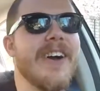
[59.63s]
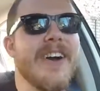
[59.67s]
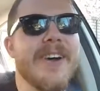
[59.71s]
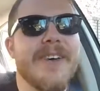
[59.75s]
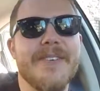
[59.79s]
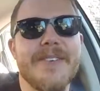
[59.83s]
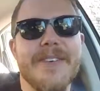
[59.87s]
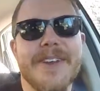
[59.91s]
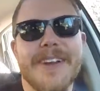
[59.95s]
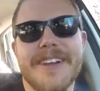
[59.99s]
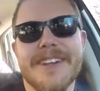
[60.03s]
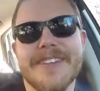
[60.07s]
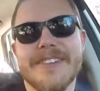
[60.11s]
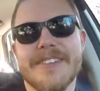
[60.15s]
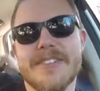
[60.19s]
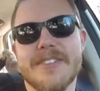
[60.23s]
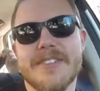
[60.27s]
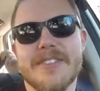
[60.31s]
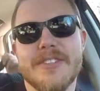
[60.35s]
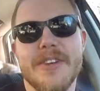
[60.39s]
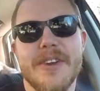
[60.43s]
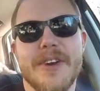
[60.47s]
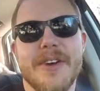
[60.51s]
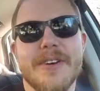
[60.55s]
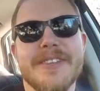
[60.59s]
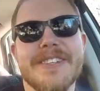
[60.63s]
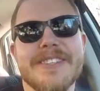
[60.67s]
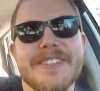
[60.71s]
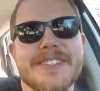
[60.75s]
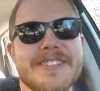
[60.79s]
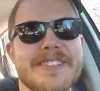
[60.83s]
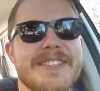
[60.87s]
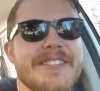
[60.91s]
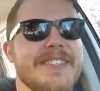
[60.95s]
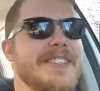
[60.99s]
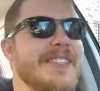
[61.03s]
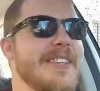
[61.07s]
All right. So this
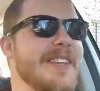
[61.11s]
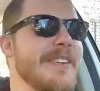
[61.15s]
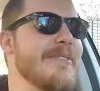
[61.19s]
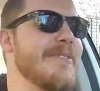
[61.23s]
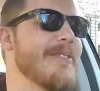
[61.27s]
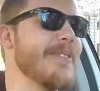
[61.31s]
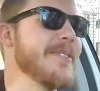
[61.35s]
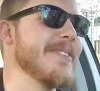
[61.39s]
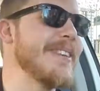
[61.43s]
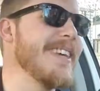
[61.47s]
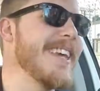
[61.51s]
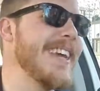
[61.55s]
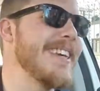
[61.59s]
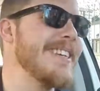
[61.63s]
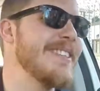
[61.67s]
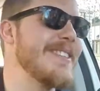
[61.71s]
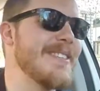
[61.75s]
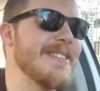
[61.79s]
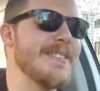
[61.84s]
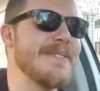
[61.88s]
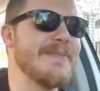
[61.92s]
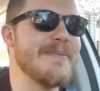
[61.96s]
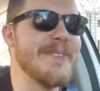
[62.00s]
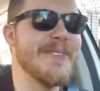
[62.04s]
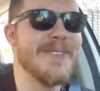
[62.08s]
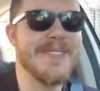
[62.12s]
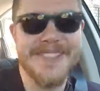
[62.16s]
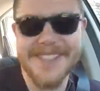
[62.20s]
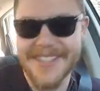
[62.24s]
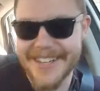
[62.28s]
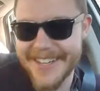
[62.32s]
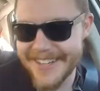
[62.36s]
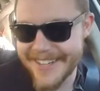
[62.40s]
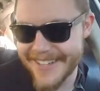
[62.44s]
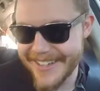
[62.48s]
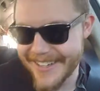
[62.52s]
is the team from Case's Music.